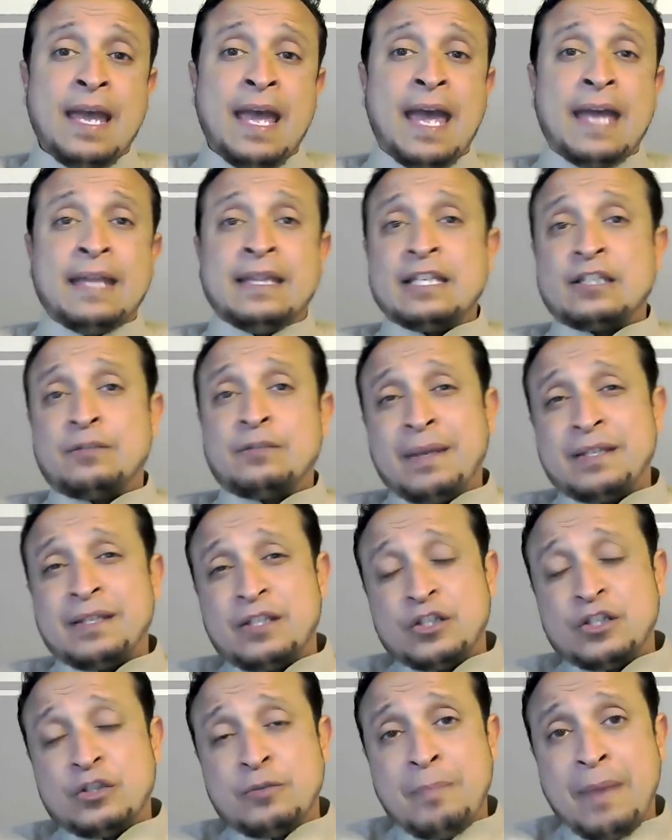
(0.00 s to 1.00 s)
And this
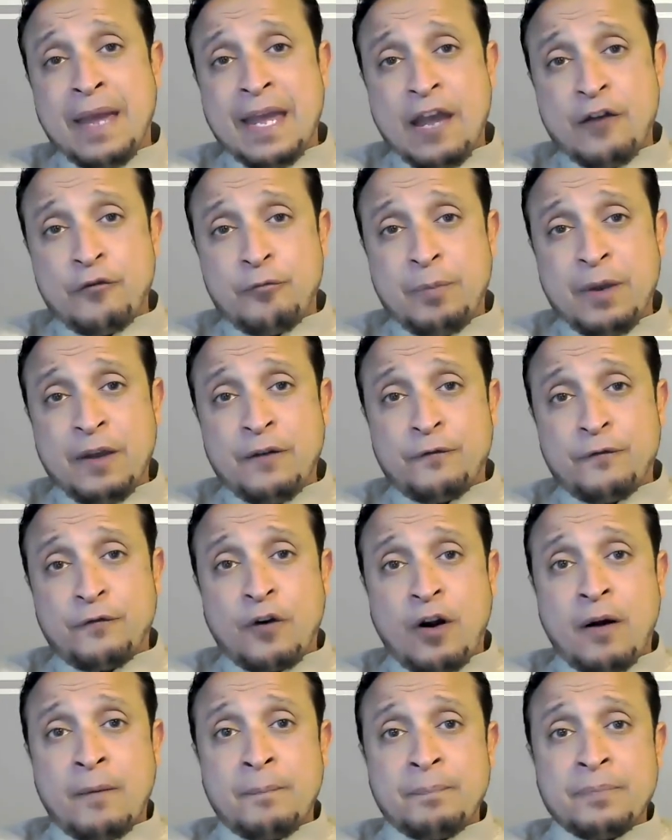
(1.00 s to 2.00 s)
message may have been
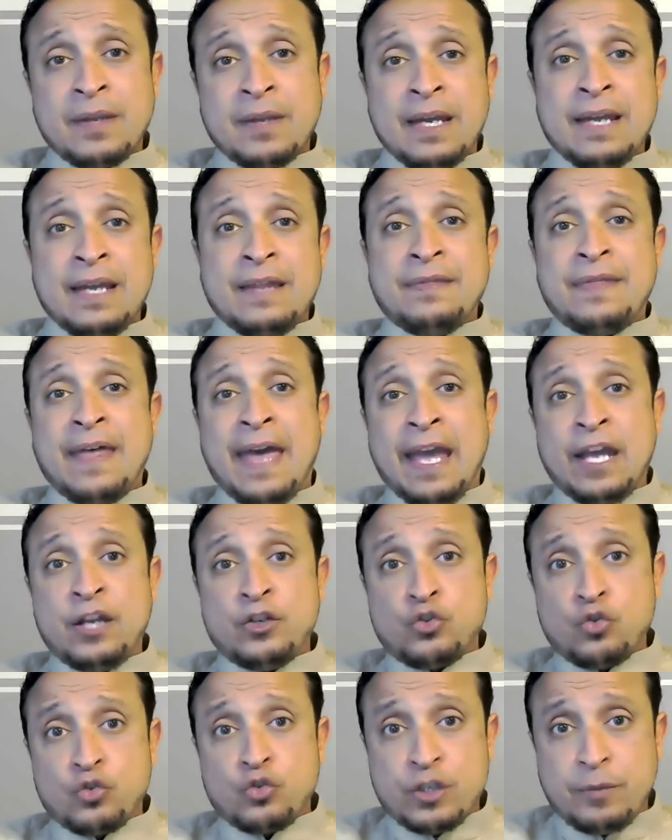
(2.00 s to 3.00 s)
from the
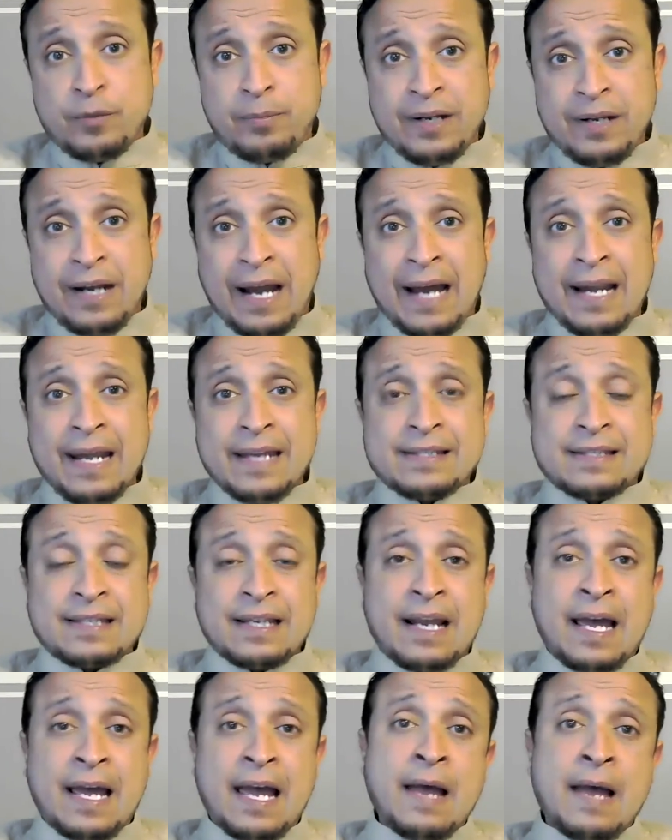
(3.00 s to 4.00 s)
angel Jibreel alayhi
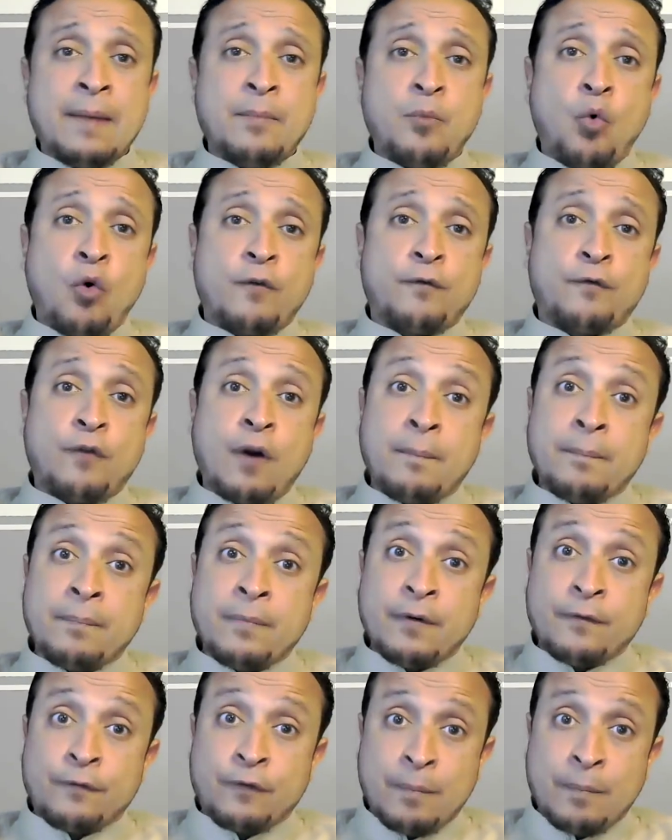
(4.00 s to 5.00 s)
salam, or
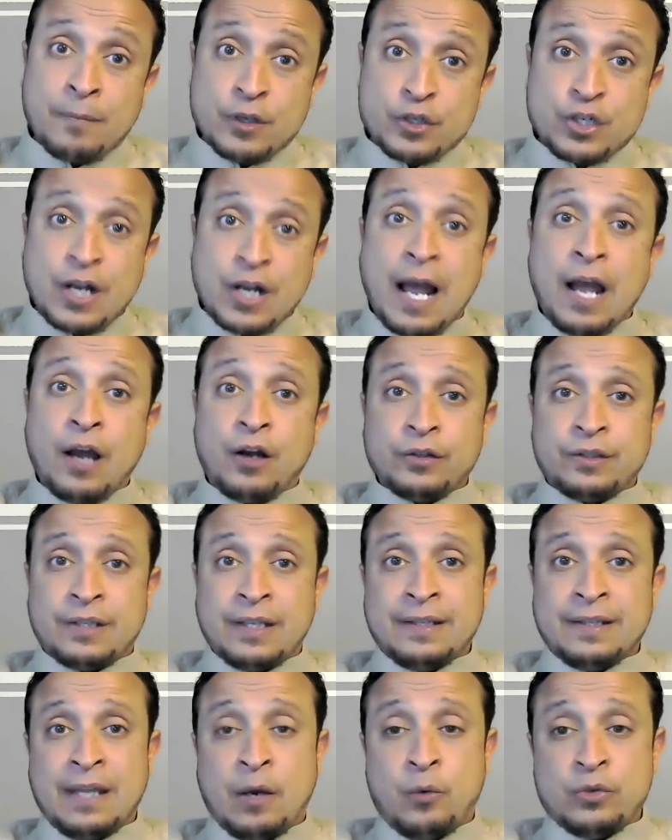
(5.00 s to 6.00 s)
from the child
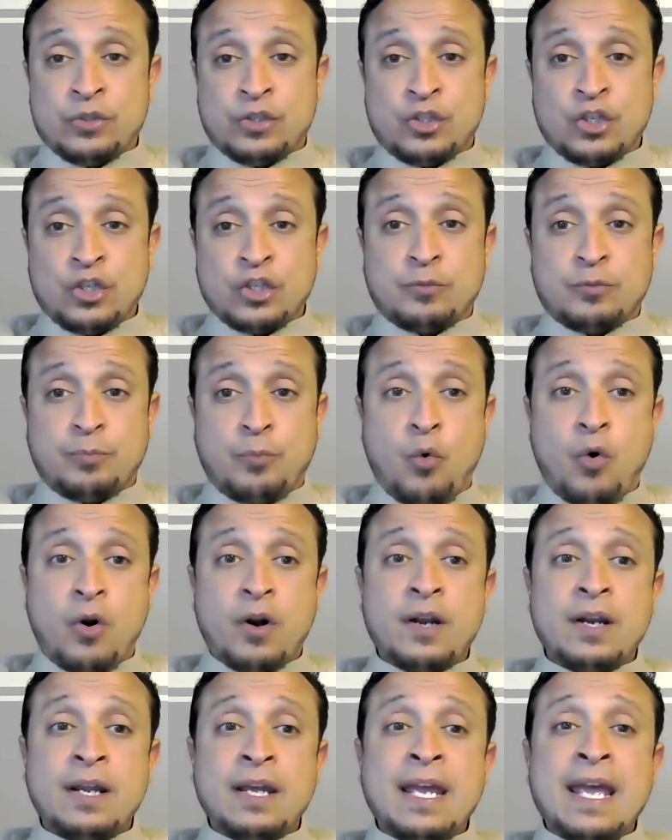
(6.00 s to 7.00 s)
that was just
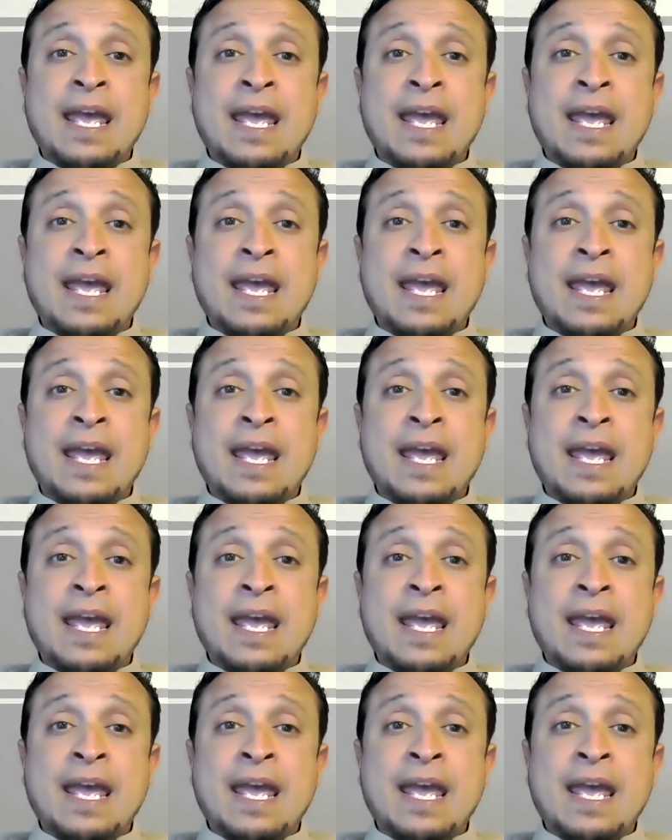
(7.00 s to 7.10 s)
born.